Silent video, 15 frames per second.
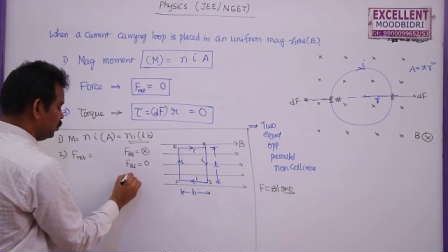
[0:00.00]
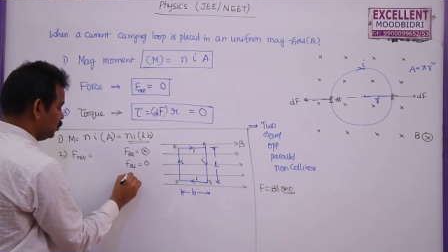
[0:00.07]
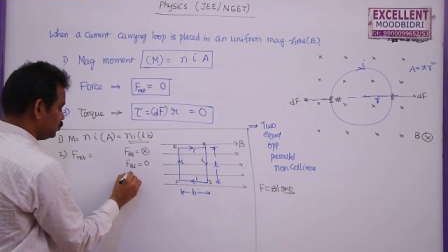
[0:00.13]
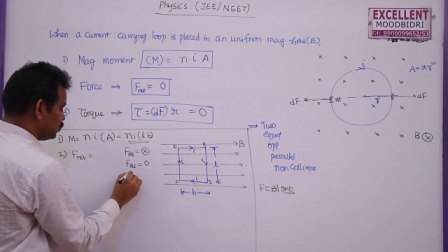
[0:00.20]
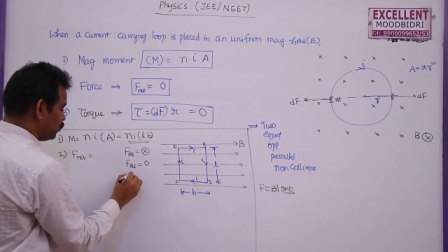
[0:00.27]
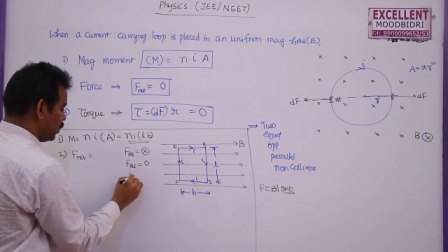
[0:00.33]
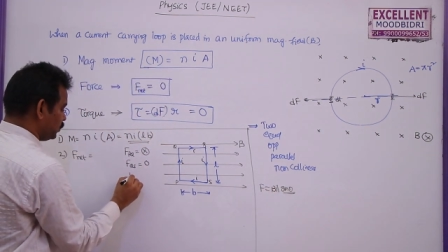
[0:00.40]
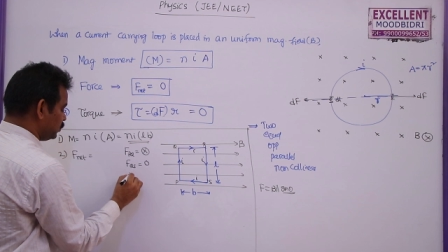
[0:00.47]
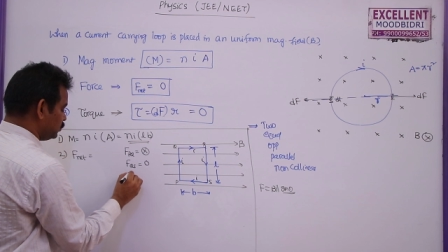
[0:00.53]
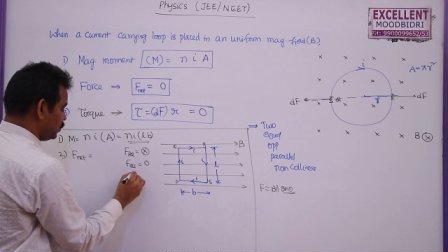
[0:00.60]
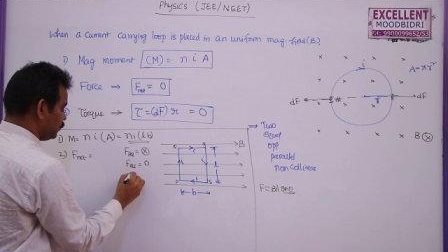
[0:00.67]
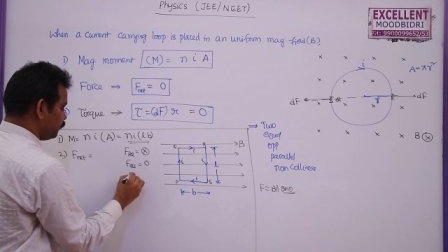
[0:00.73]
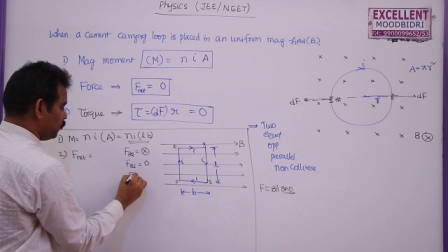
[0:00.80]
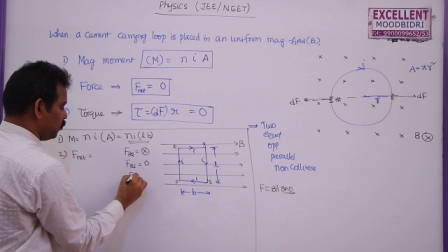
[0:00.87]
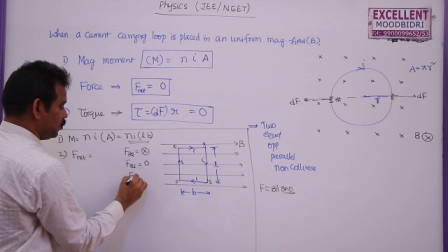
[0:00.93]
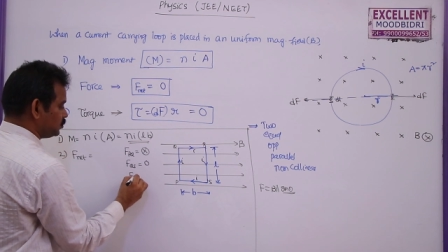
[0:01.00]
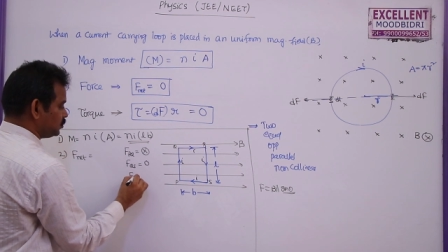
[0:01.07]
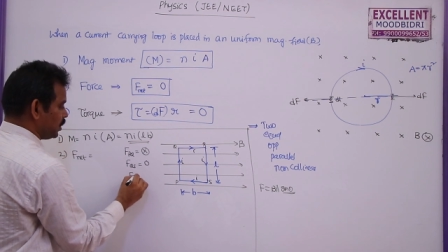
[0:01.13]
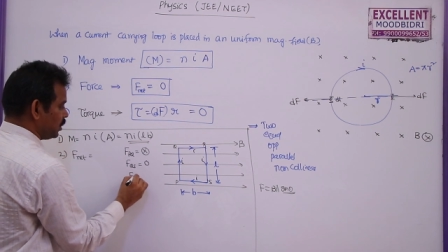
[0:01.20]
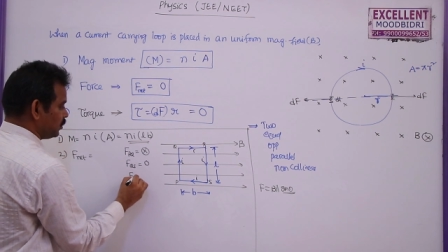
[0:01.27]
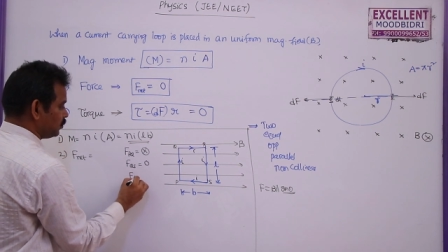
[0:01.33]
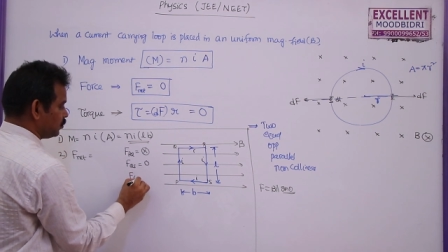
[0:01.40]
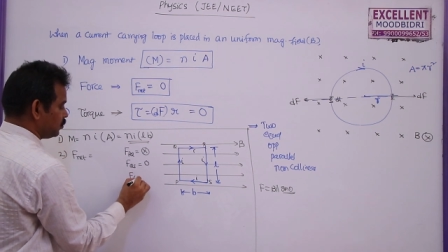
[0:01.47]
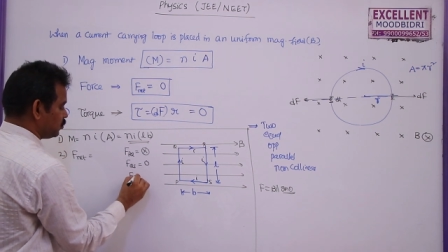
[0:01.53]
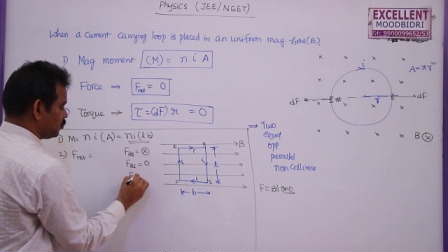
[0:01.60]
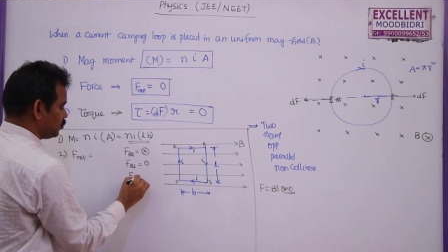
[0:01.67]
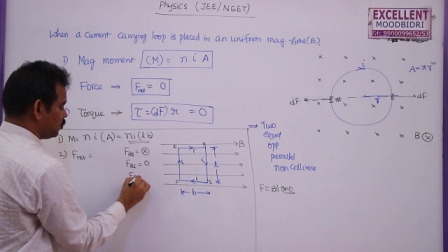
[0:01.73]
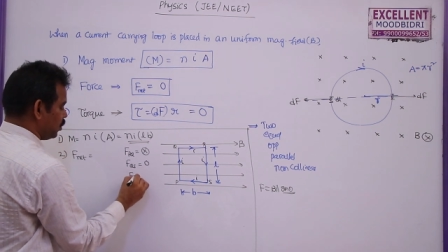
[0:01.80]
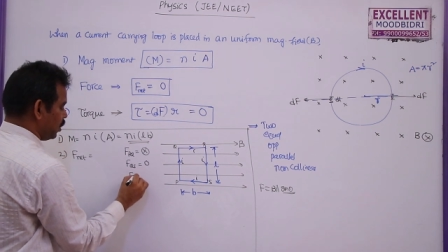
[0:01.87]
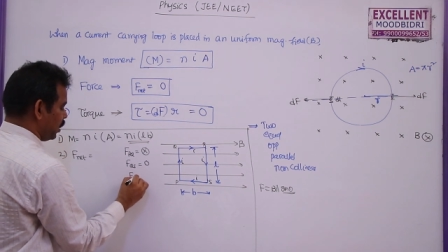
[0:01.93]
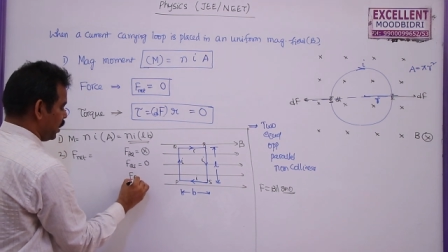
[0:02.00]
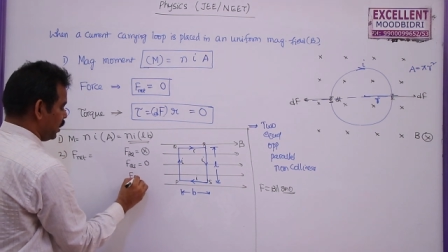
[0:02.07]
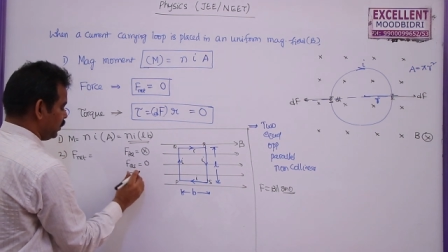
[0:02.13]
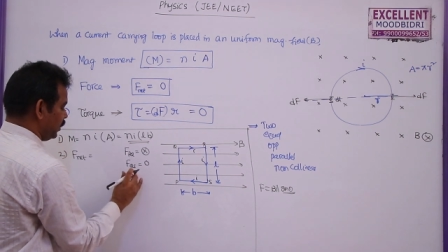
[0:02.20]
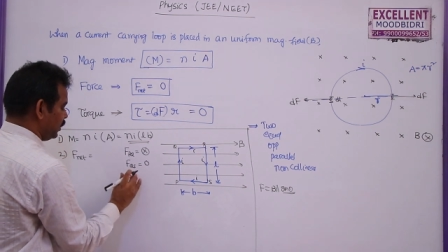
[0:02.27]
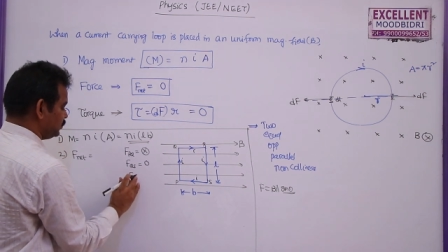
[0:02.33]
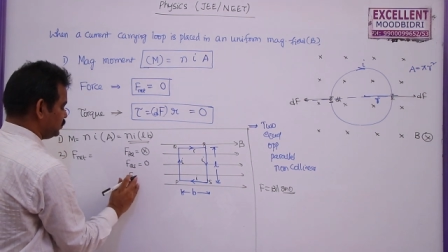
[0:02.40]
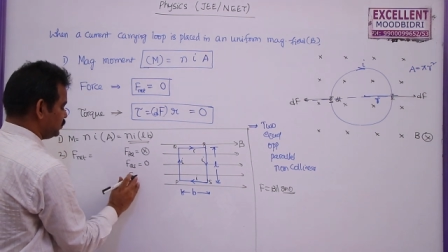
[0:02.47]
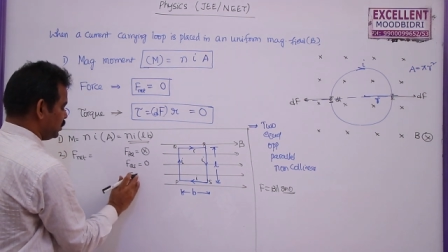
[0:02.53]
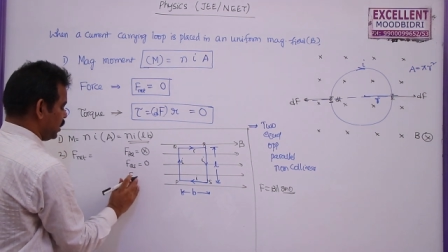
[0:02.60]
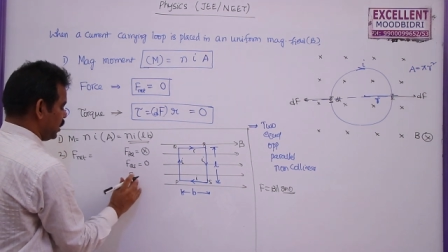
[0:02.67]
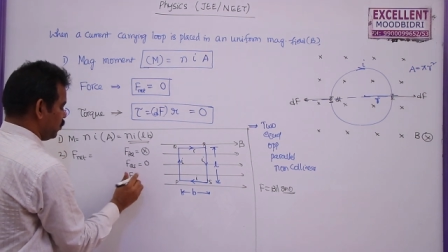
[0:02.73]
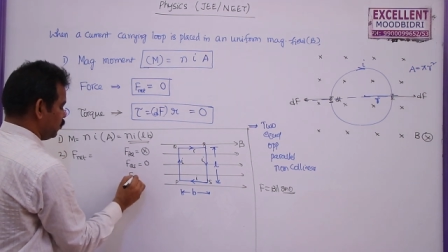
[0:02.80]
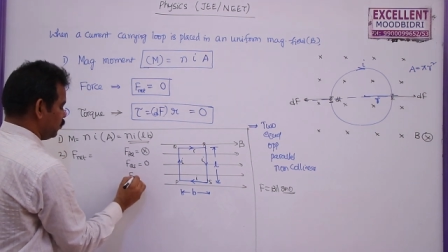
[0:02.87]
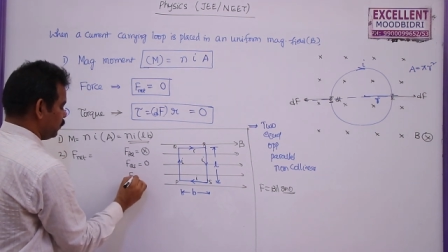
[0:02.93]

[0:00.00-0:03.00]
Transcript: so what is the force on RS now